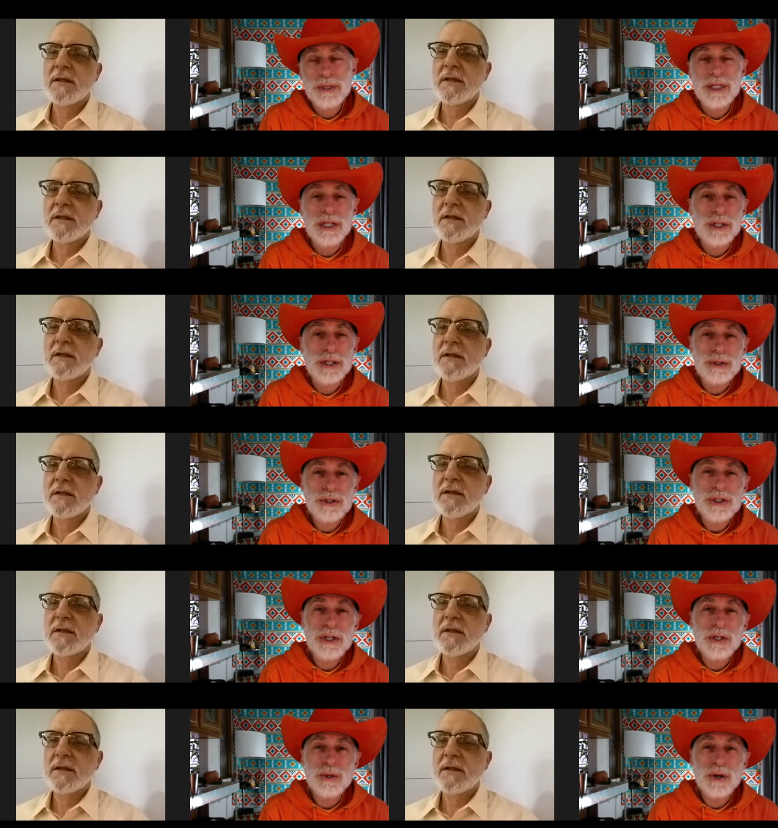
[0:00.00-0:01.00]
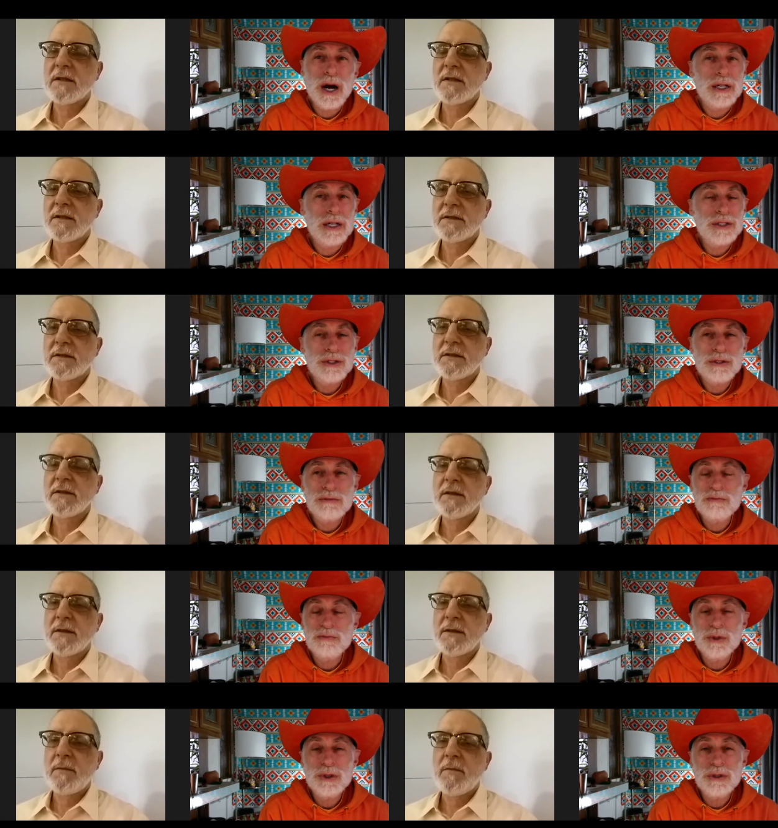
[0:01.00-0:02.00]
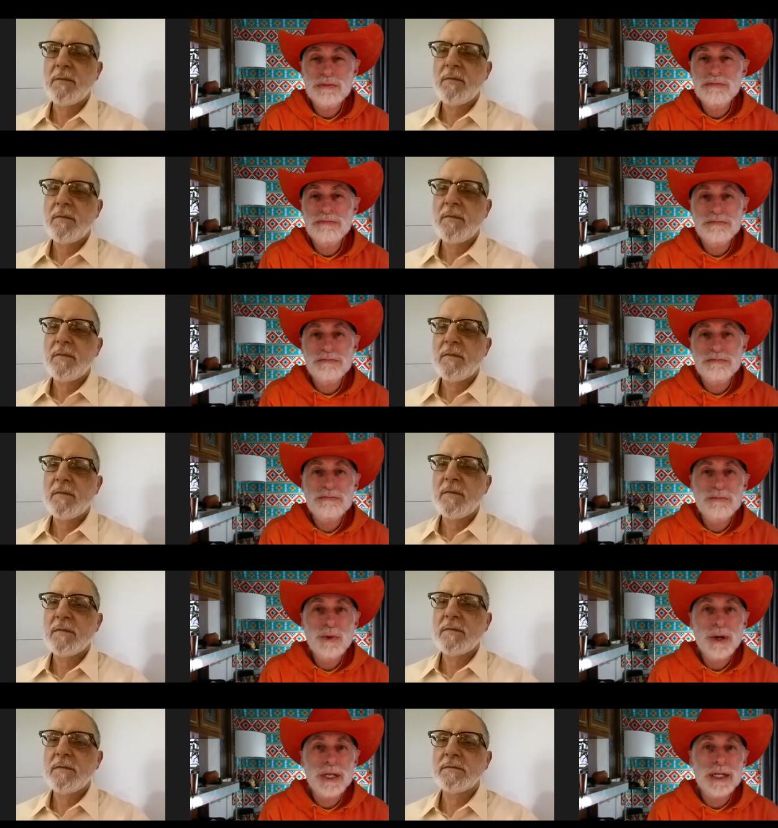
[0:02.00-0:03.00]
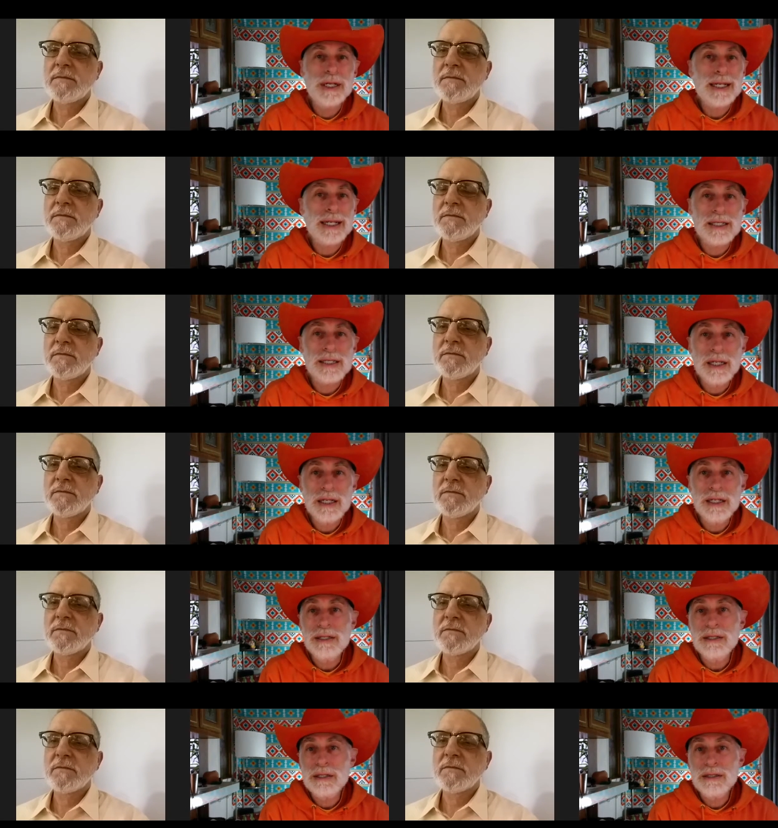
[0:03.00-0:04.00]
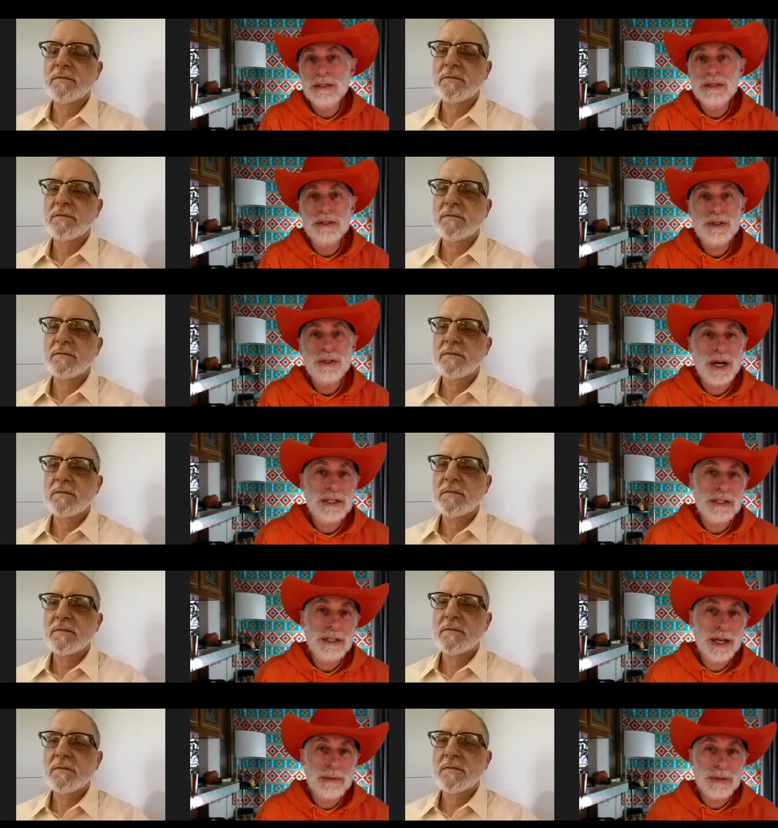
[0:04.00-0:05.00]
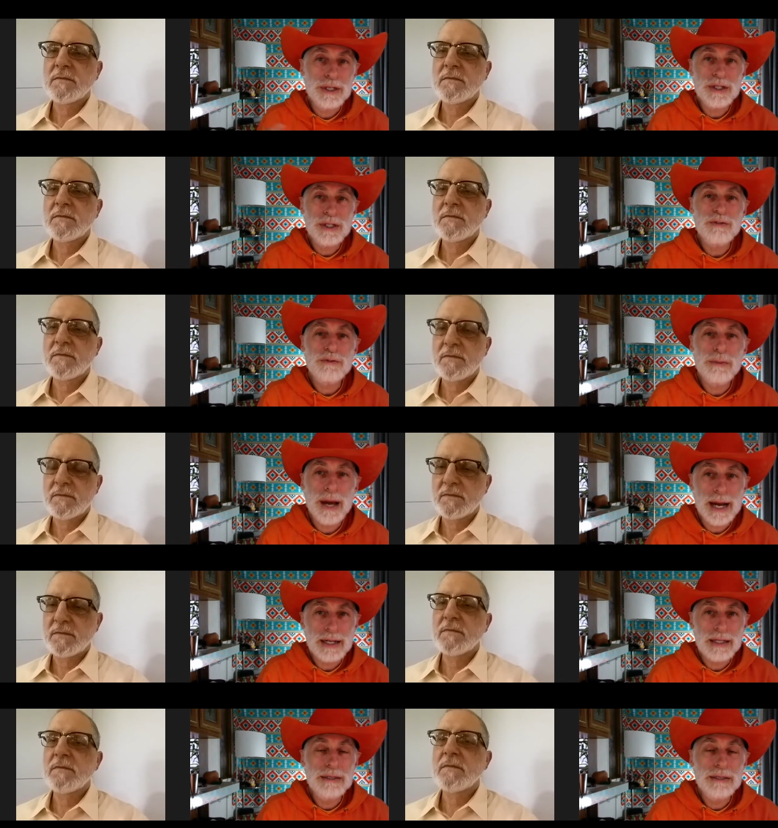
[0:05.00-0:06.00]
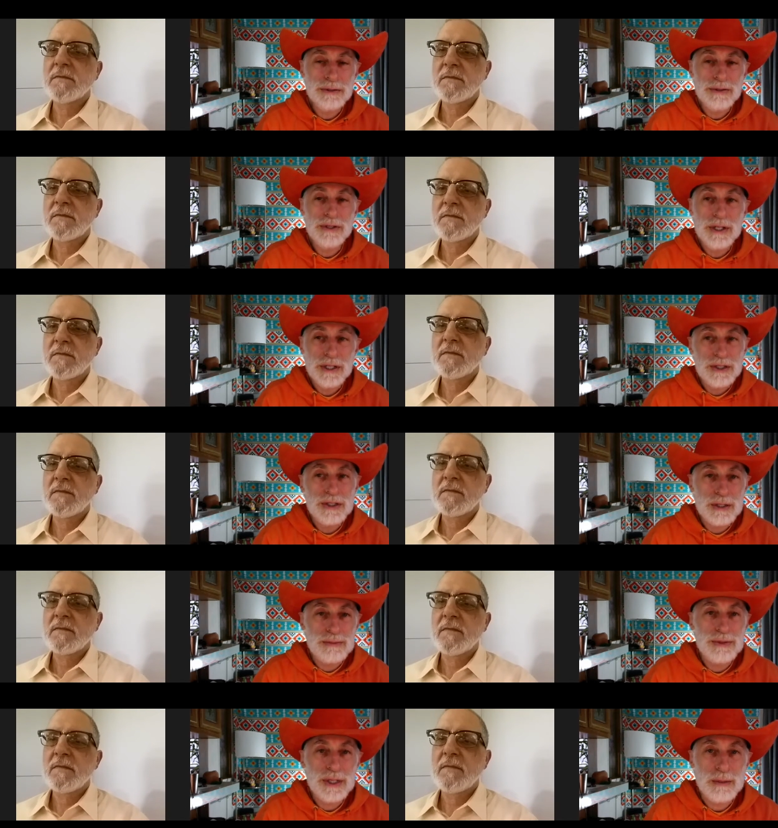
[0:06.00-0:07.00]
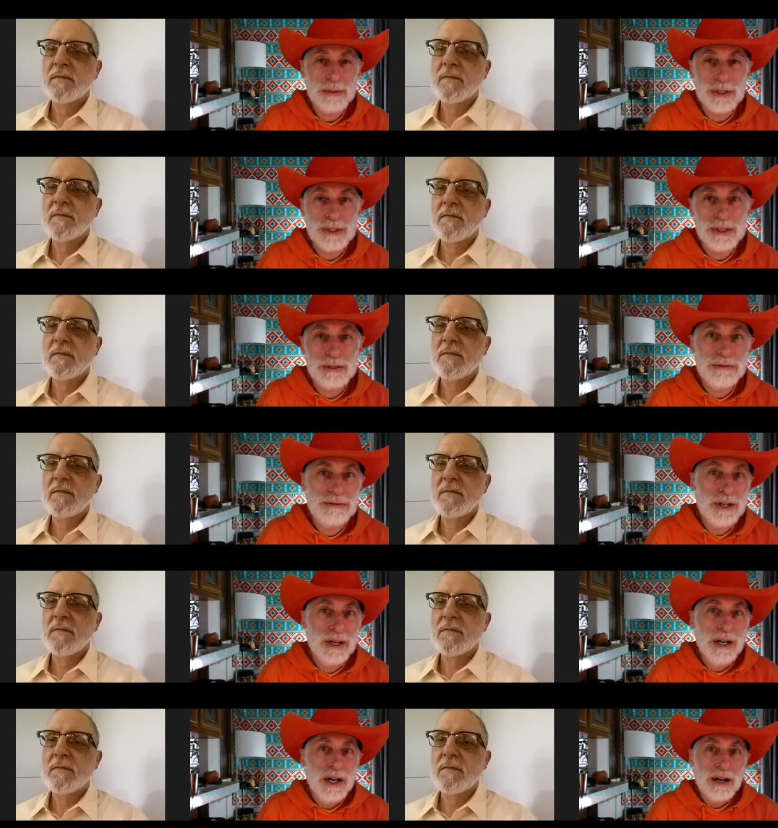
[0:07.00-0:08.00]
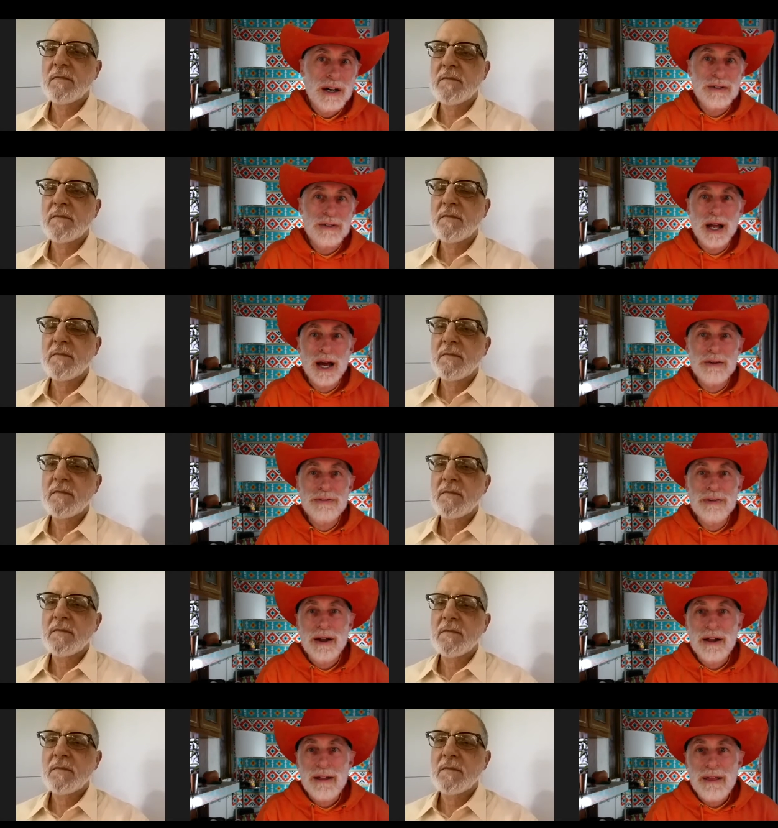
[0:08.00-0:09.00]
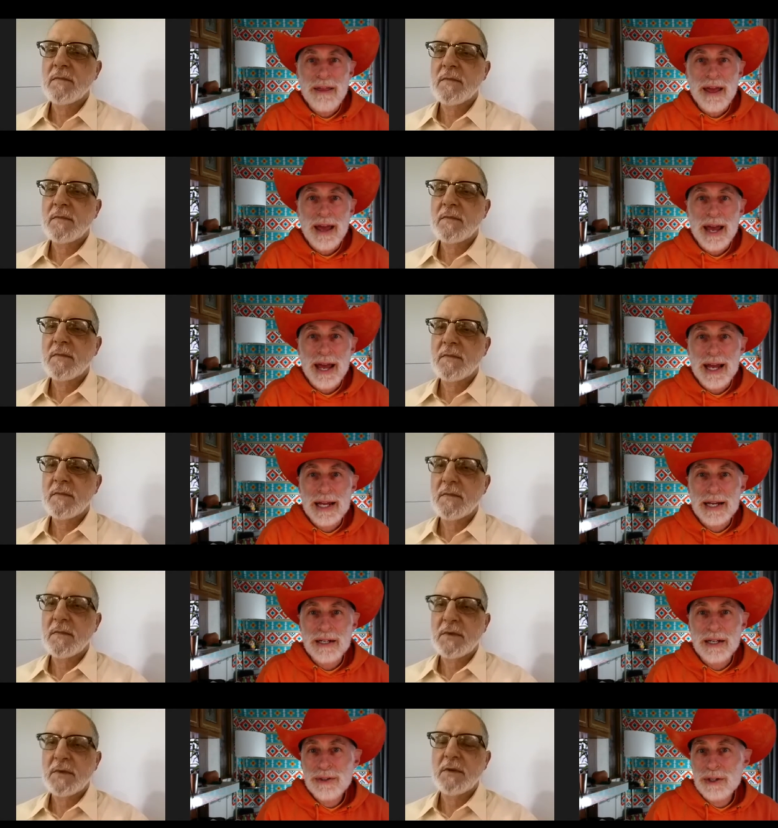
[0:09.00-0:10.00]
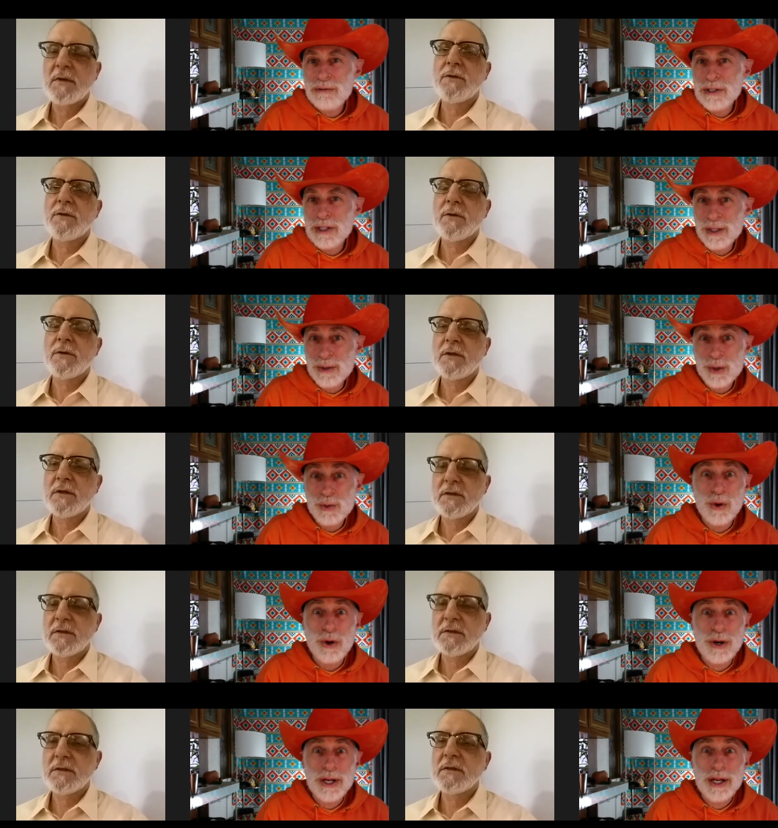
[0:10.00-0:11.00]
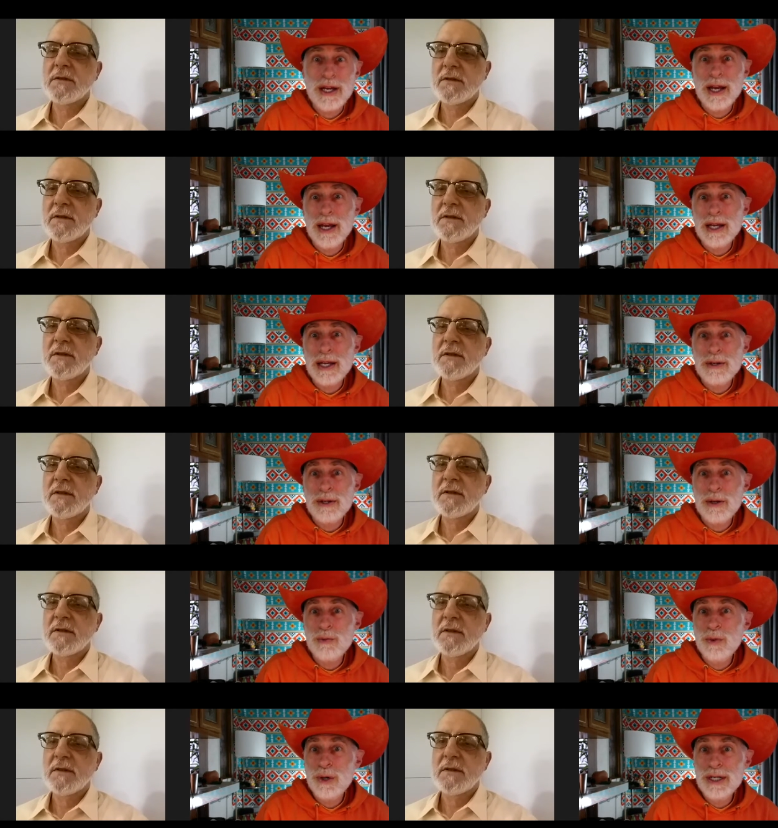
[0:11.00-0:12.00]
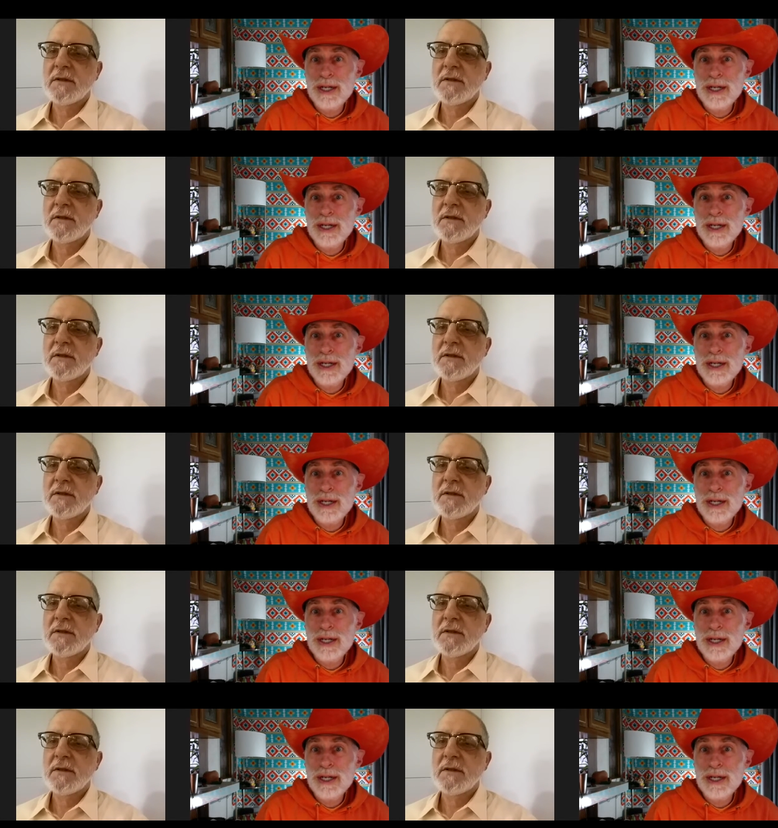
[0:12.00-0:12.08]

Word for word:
Speaker 1: year or so, I just was really at sea trying to get myself back to some semblance of a life. And nothing really was working. And then one